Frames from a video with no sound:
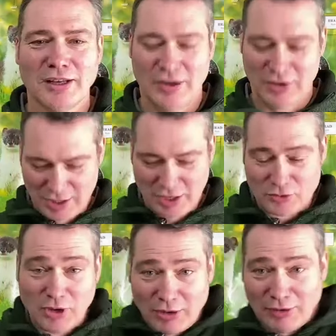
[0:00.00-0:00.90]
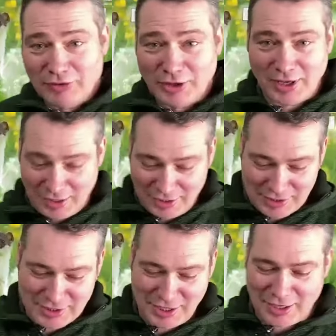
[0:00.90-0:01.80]
And here it goes. Whoa, I've got it.
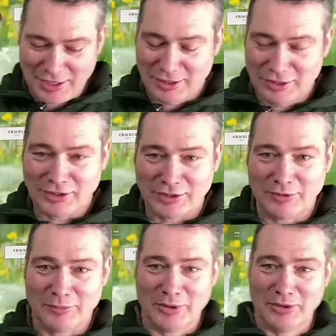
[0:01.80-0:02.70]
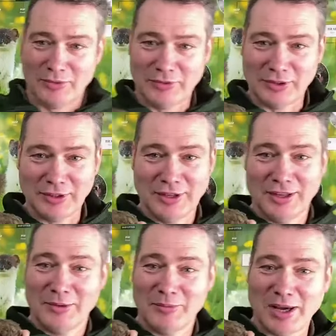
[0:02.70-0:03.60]
It's here. Look, beautiful.
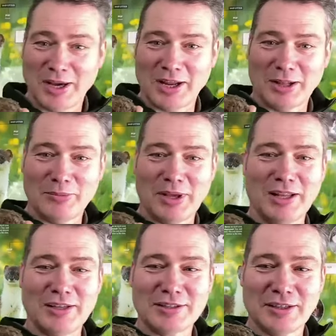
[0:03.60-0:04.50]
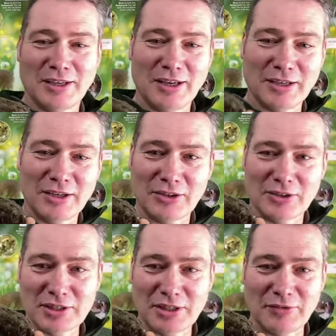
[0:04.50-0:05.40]
Barn owl pellet.
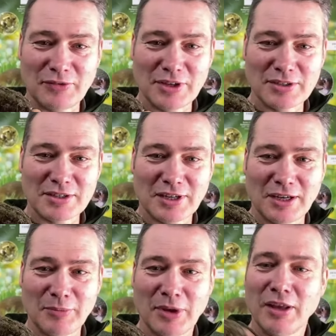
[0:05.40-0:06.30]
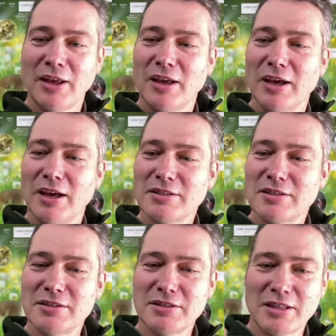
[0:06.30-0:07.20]
Caught it first time. So
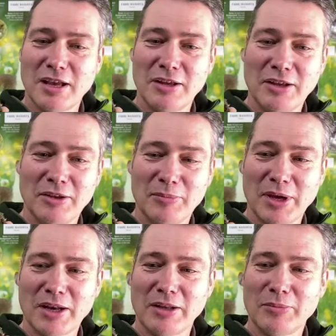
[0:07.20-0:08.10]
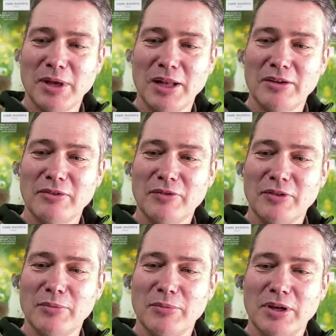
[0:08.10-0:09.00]
this is the barn owl pellet
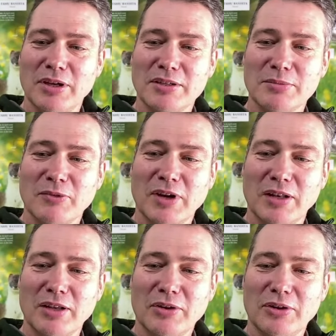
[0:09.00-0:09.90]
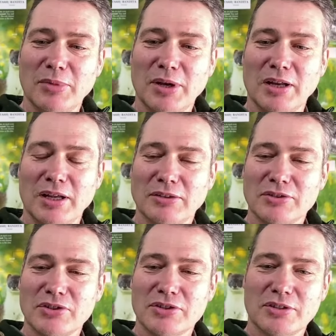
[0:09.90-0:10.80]
from some of our local barn
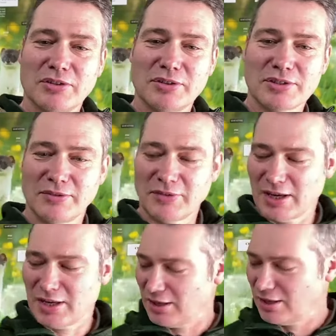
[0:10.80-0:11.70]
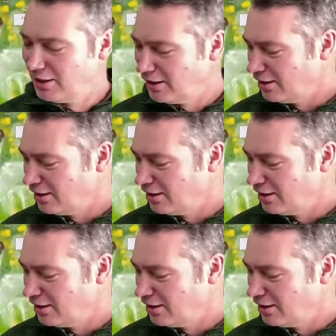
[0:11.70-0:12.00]
owls just across the valley.